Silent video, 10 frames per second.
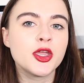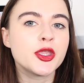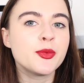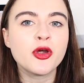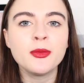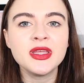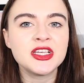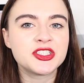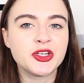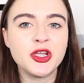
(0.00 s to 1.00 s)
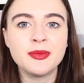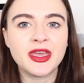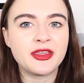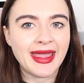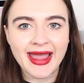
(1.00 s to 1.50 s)
You probably assume
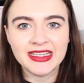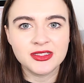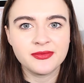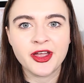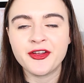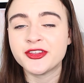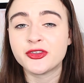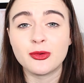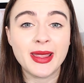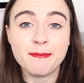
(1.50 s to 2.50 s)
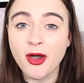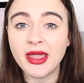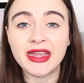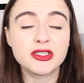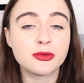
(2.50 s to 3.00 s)
that you get hantavirus from a
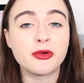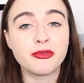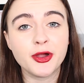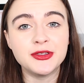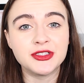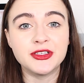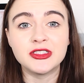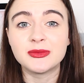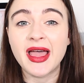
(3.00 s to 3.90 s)
bite from a rodent,